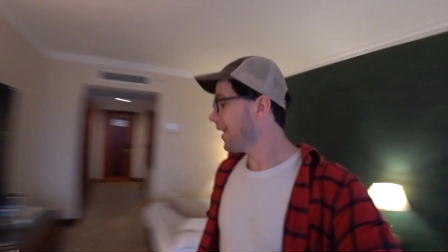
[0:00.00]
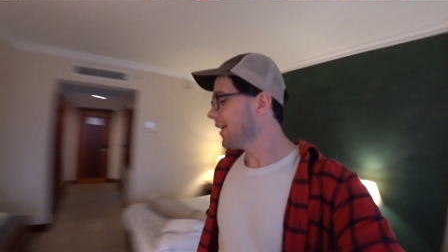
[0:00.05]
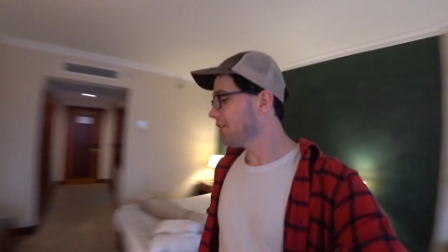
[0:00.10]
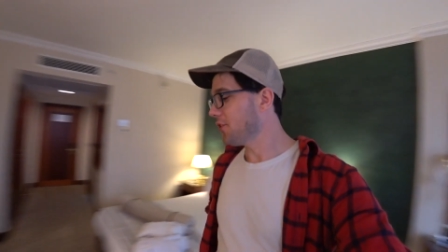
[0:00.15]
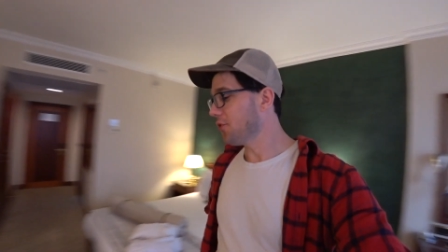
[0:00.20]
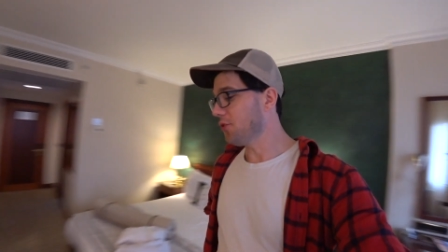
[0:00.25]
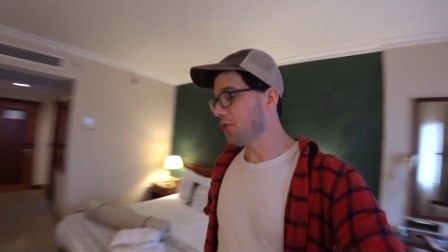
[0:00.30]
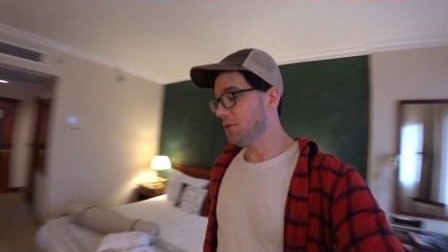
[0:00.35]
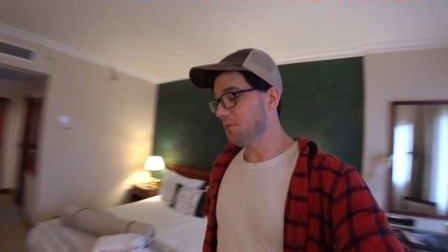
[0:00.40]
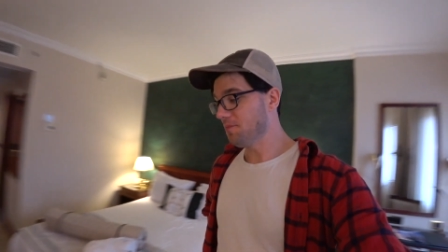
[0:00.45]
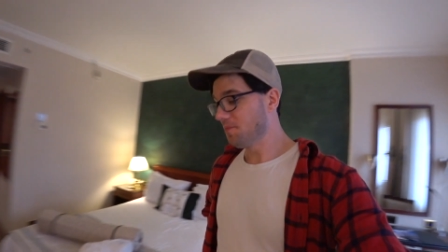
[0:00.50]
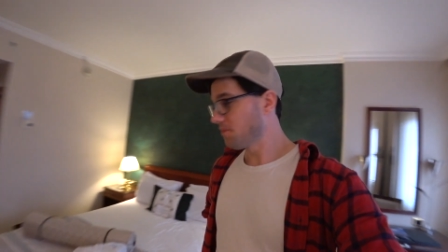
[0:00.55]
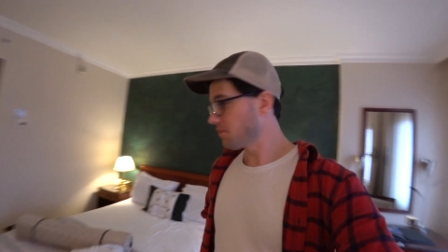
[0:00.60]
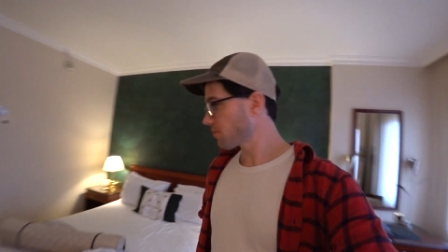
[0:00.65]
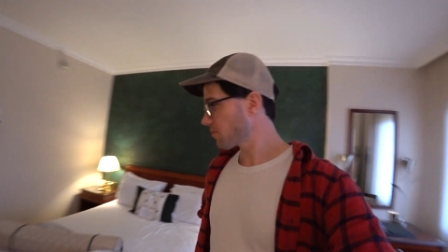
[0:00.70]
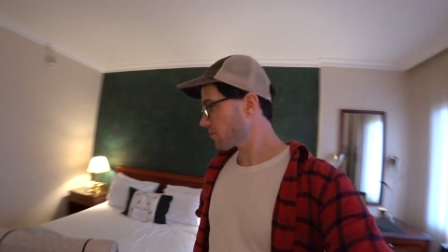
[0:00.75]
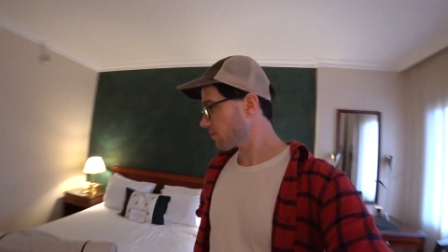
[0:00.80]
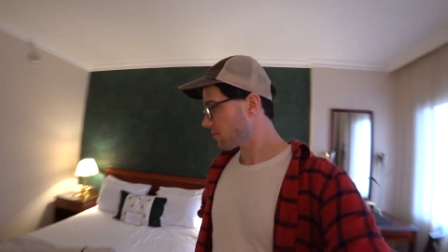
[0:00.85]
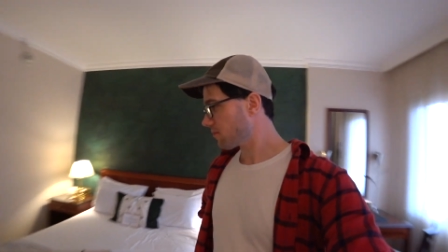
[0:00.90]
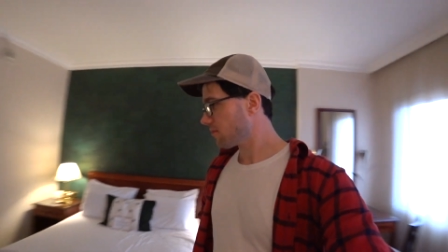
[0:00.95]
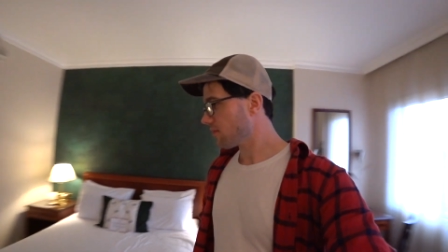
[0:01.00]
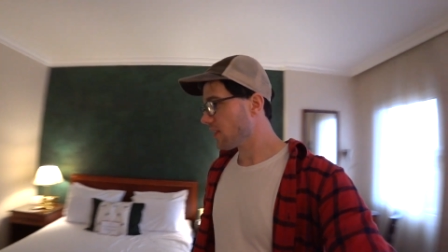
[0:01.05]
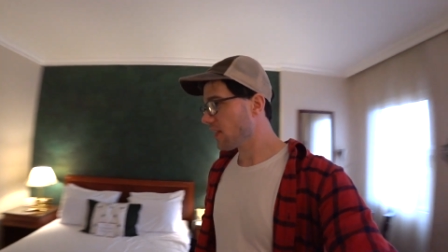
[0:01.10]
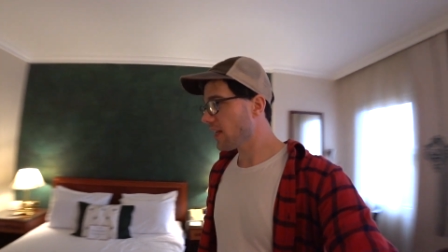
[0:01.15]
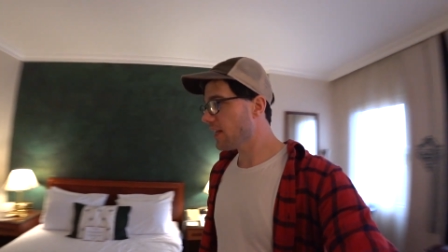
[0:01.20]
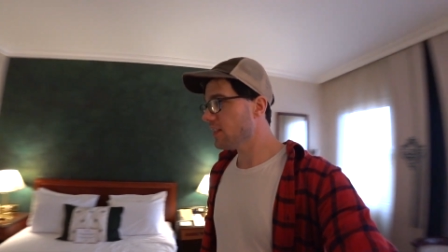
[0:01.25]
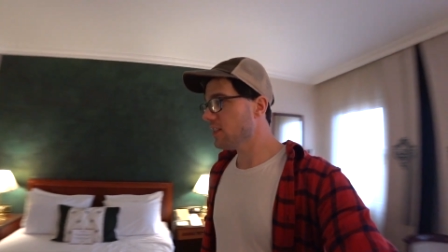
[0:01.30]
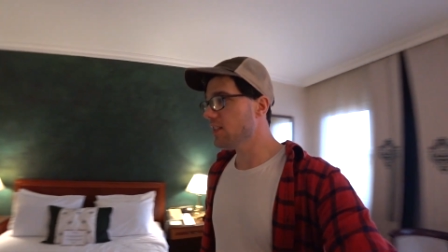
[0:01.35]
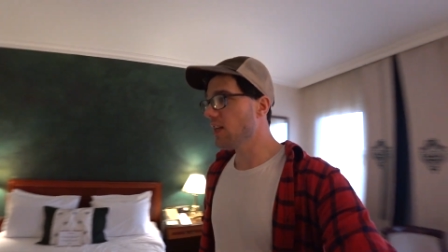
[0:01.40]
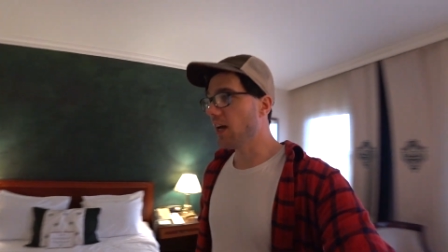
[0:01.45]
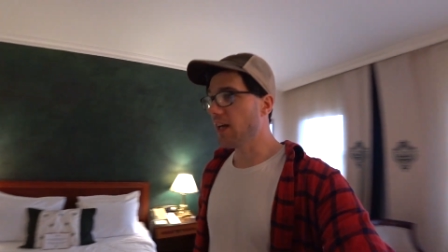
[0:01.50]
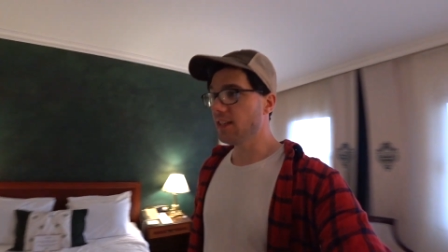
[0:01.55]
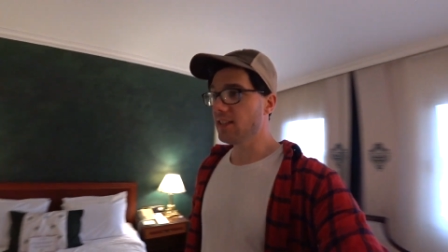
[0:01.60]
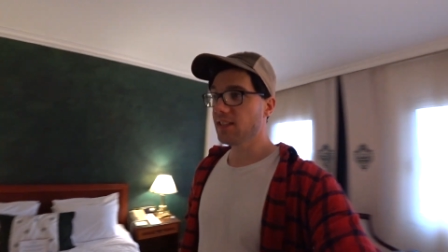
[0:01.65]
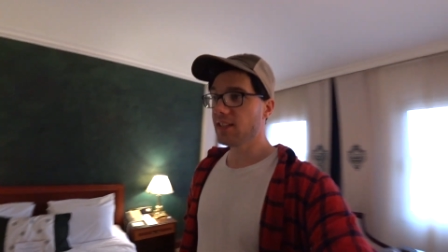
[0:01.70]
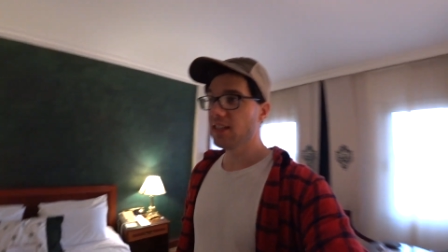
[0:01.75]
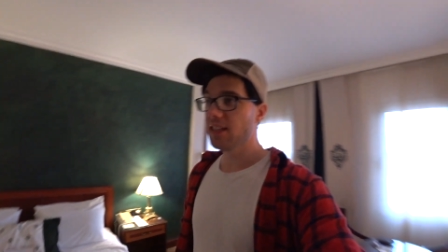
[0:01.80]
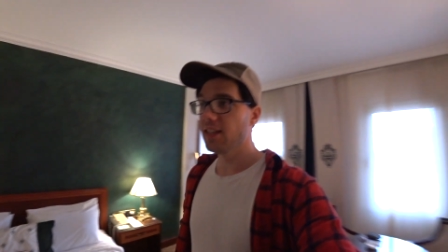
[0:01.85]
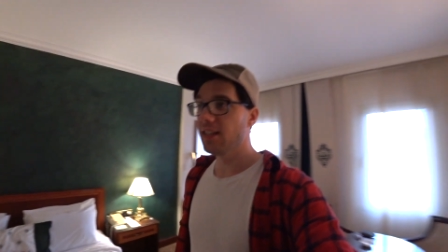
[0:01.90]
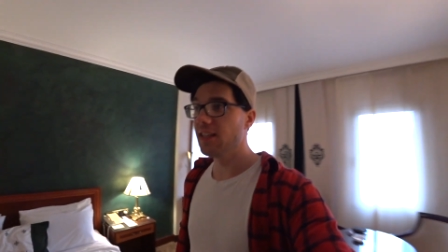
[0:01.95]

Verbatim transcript: like the room, it's nice.